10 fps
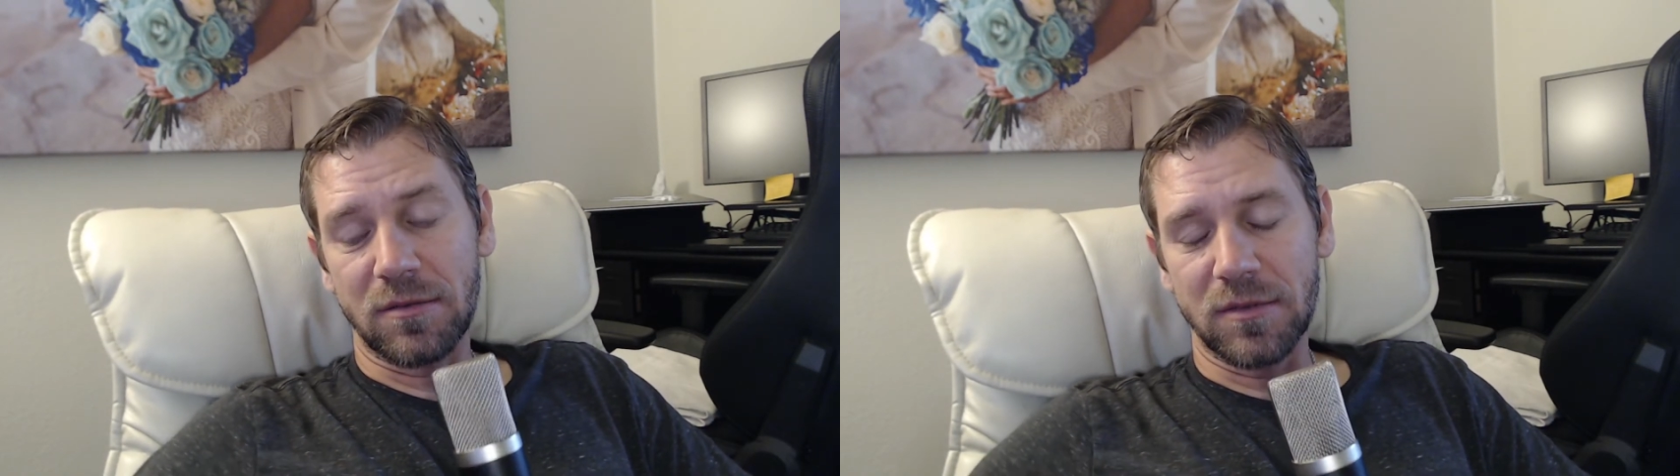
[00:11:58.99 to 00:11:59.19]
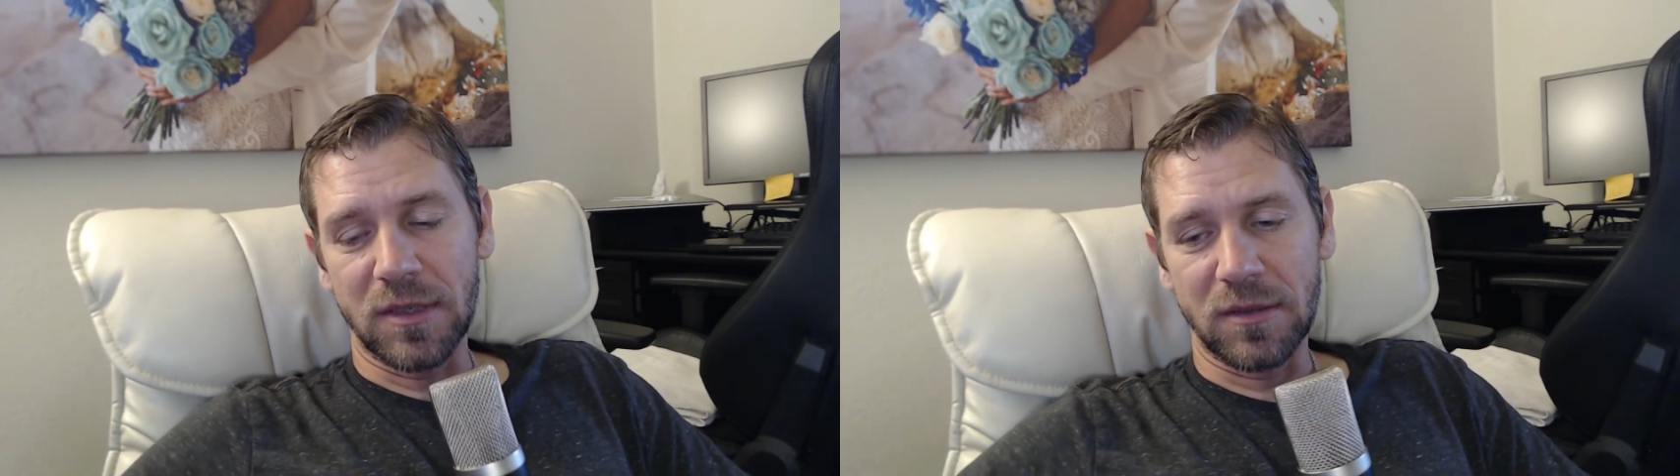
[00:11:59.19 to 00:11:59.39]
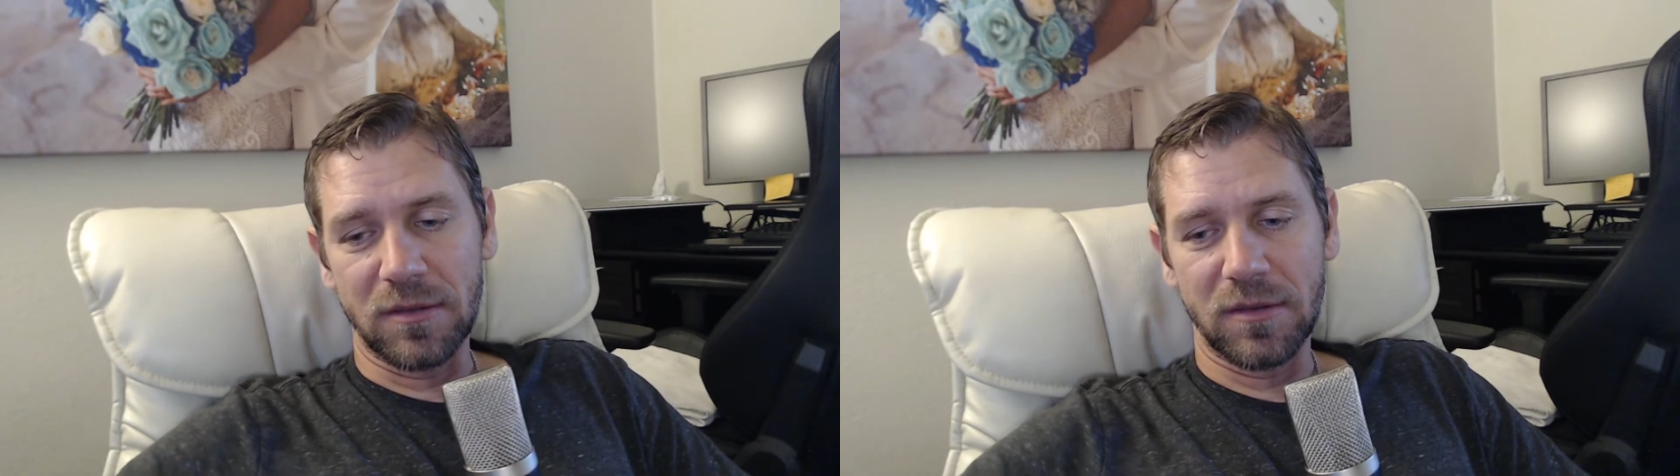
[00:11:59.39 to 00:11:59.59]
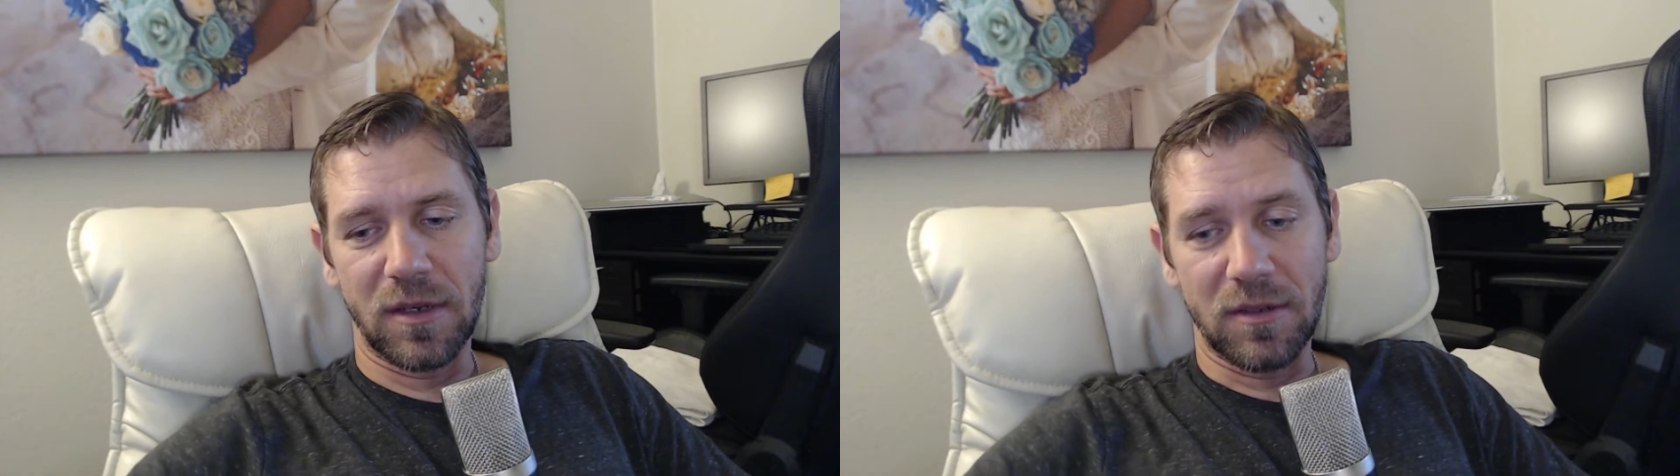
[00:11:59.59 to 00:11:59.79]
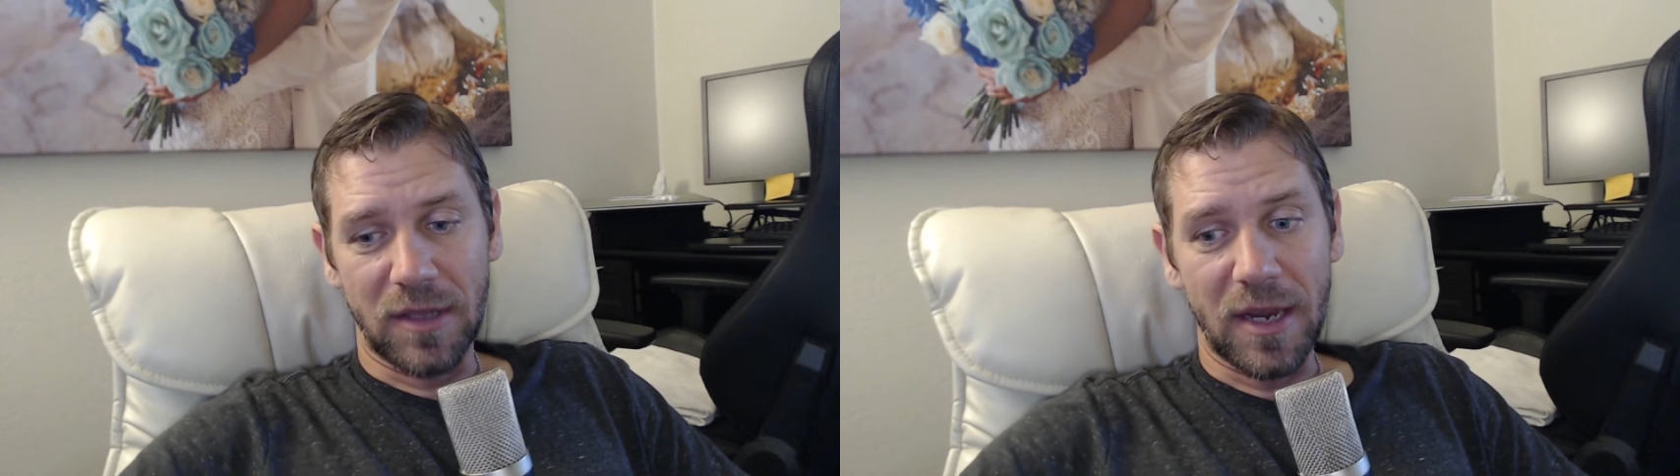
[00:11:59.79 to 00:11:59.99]
the
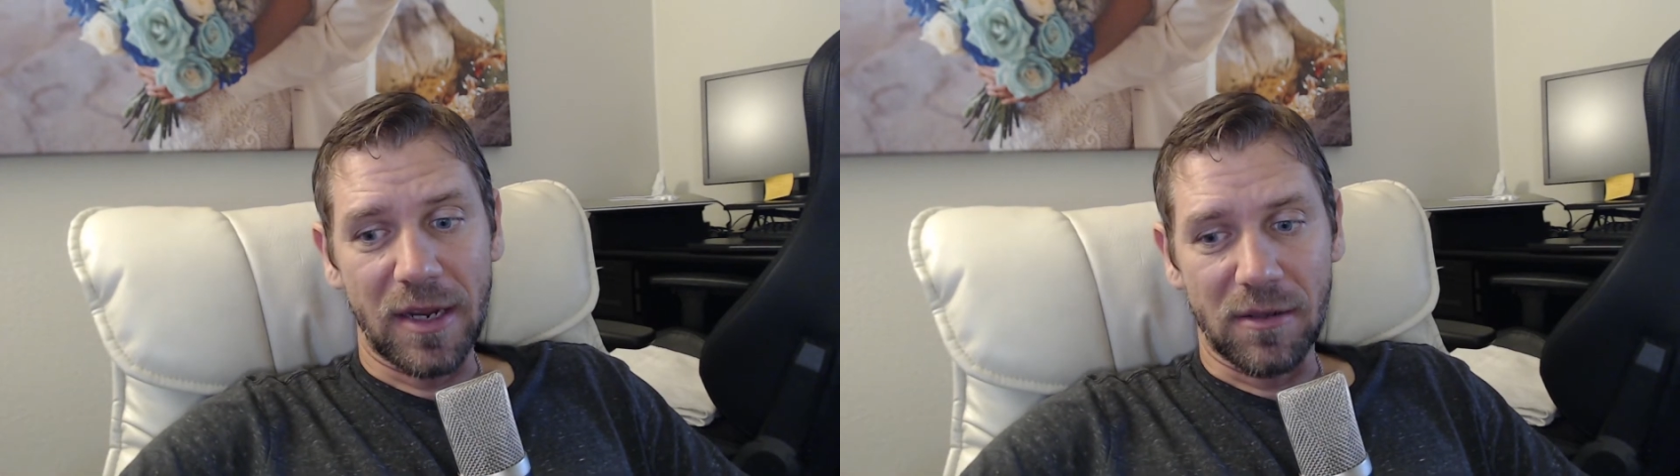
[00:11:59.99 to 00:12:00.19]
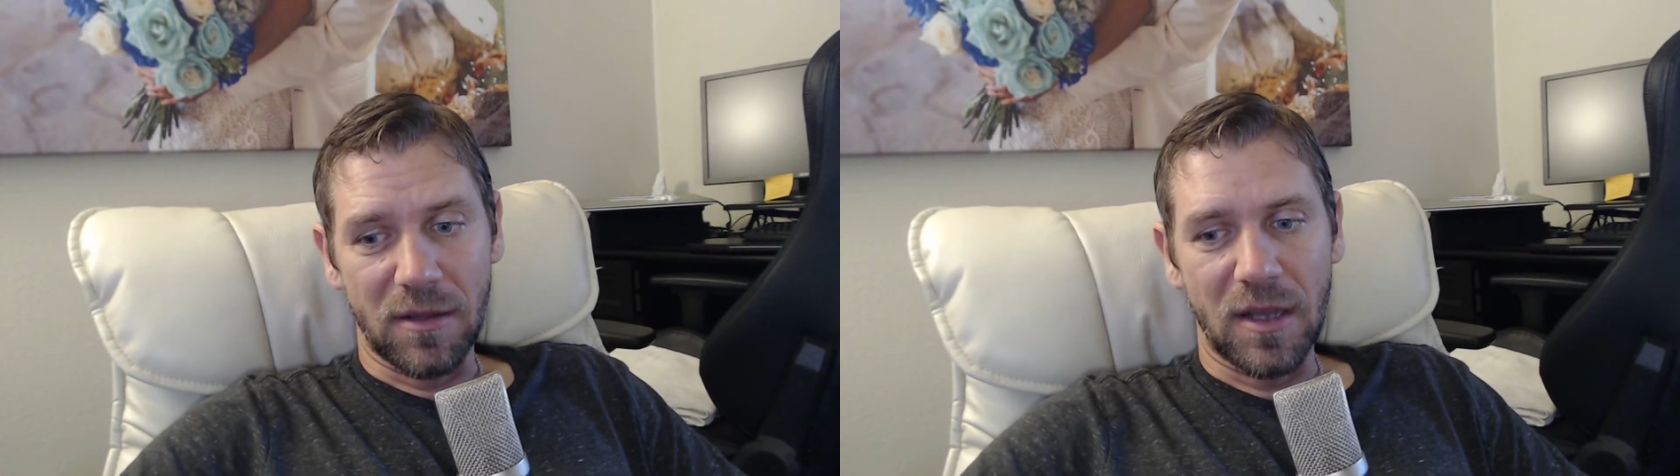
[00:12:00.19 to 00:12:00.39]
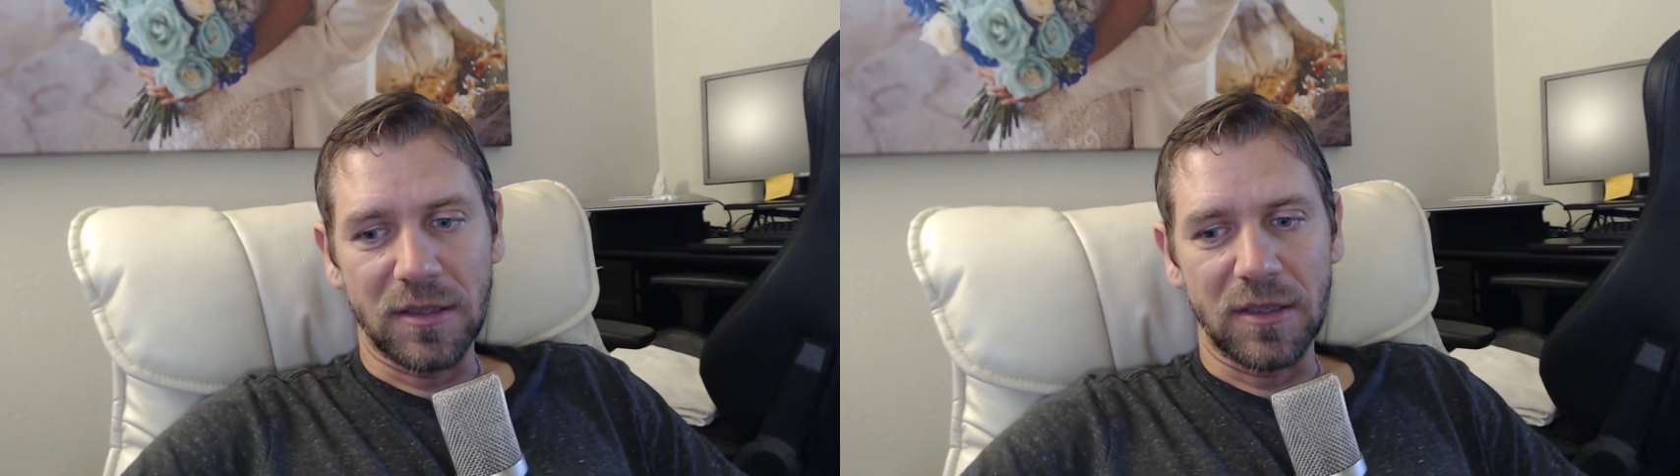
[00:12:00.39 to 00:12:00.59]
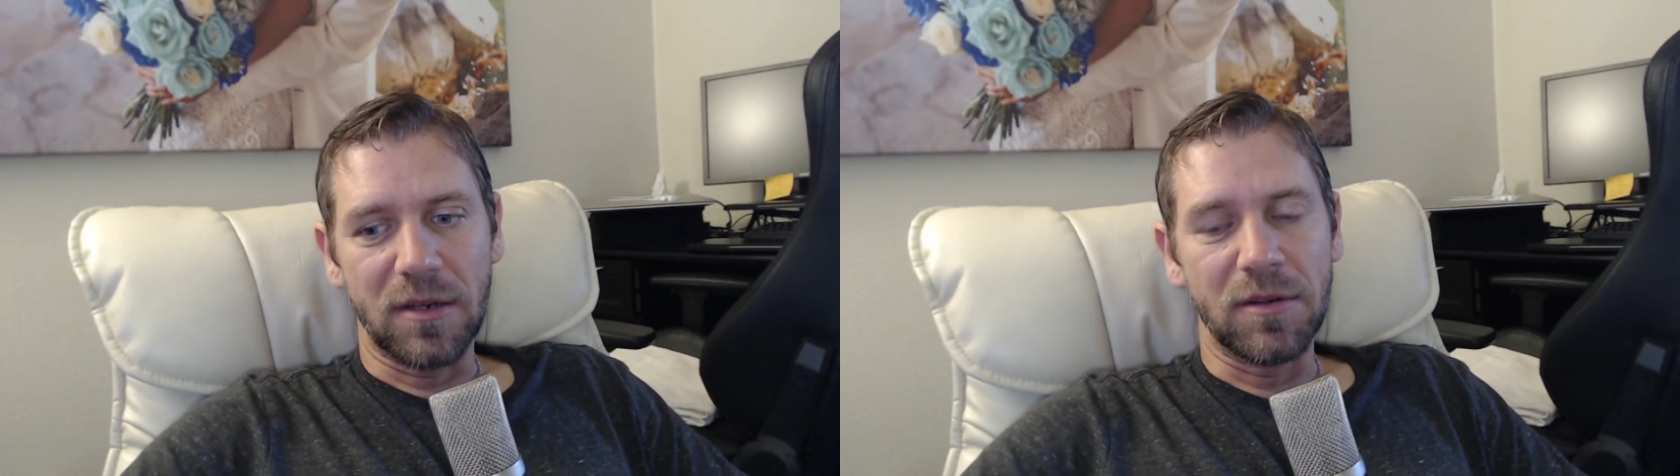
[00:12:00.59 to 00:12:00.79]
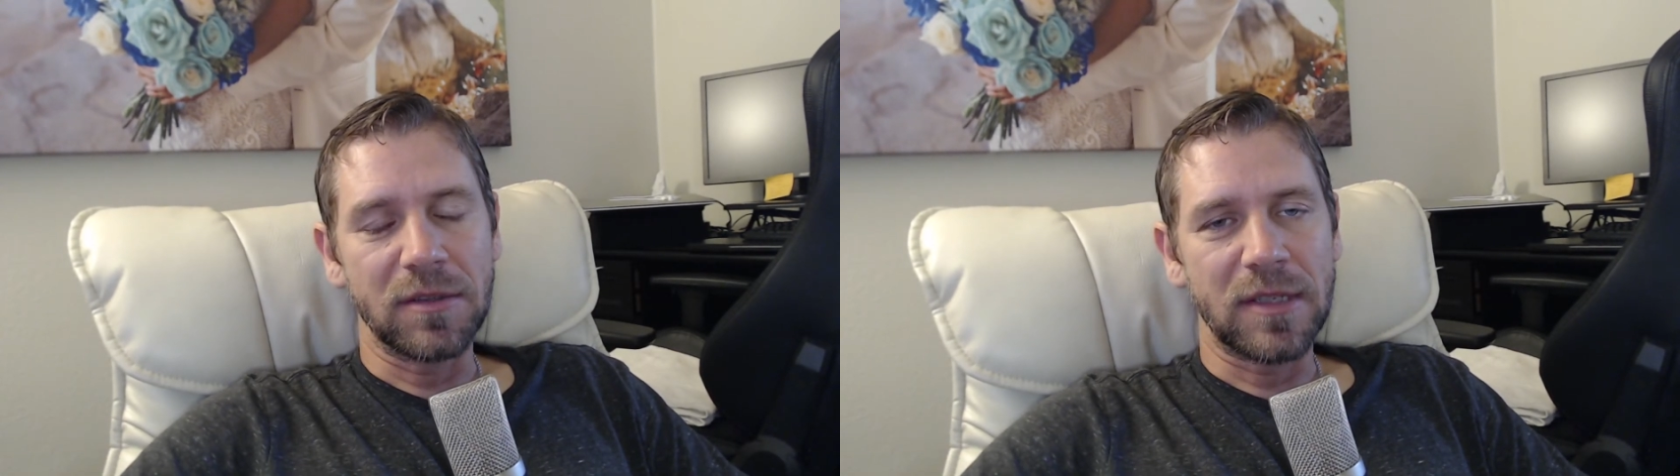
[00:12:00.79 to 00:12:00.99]
I like it a lot that
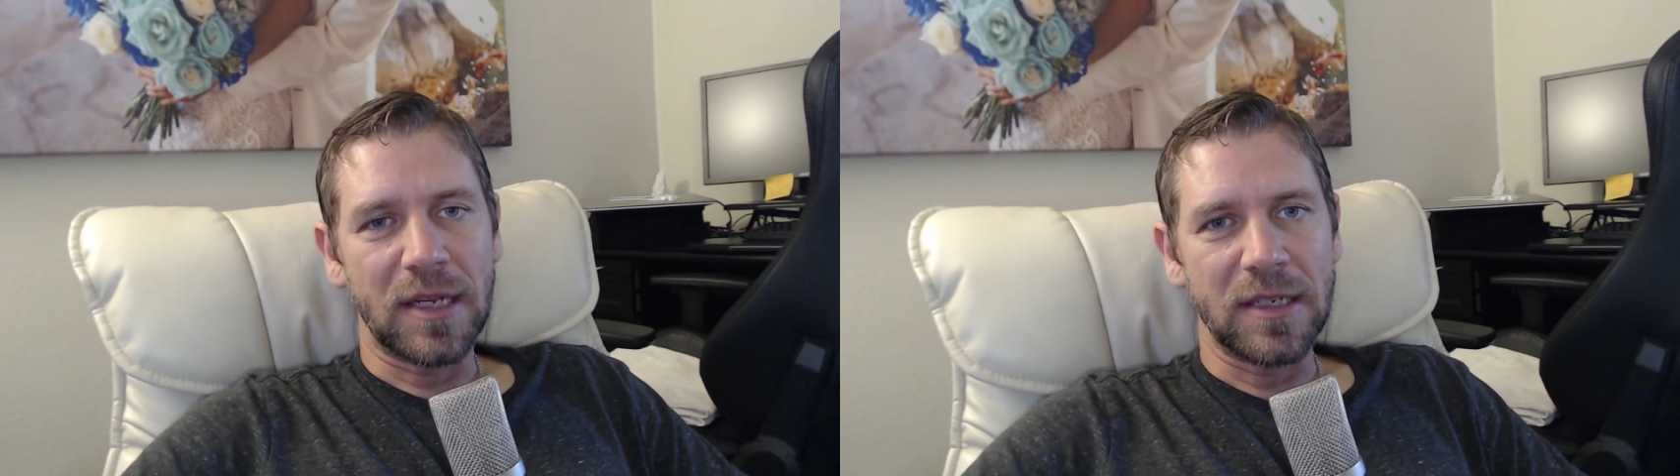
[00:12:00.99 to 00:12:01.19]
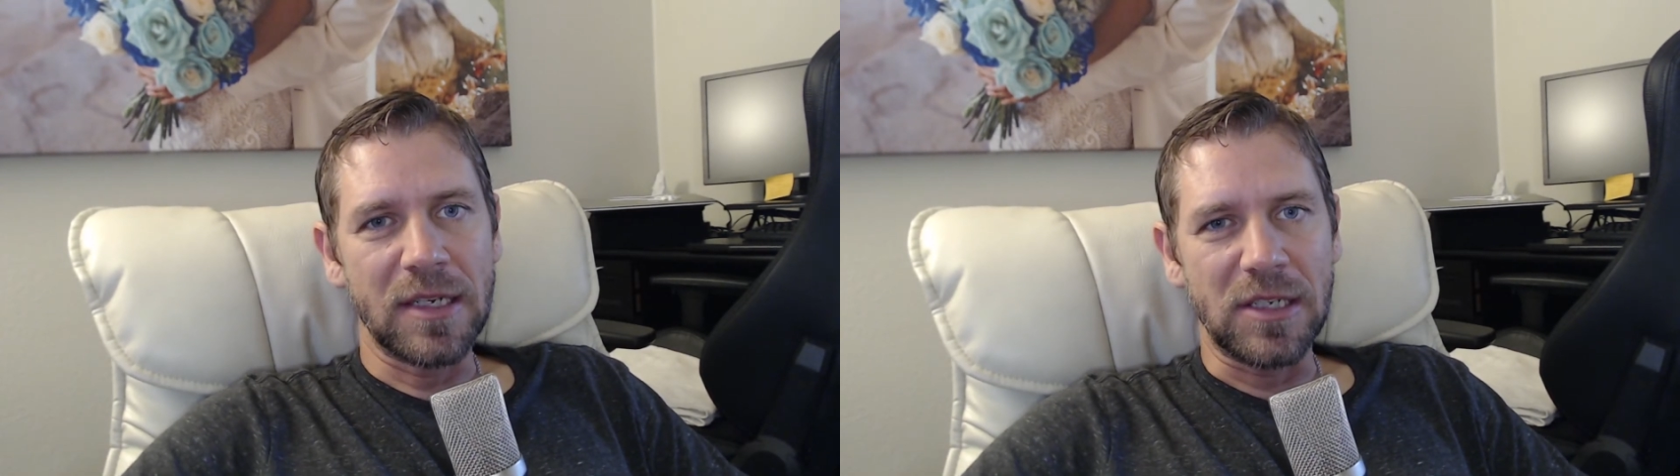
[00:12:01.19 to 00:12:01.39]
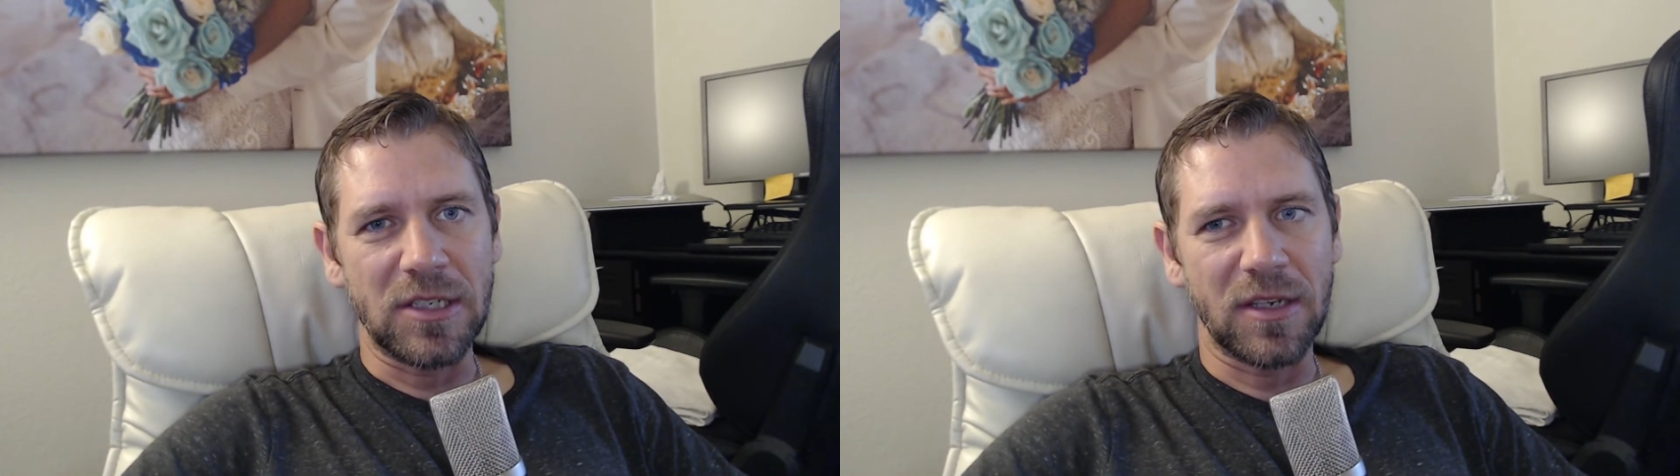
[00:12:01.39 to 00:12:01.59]
going into that niche,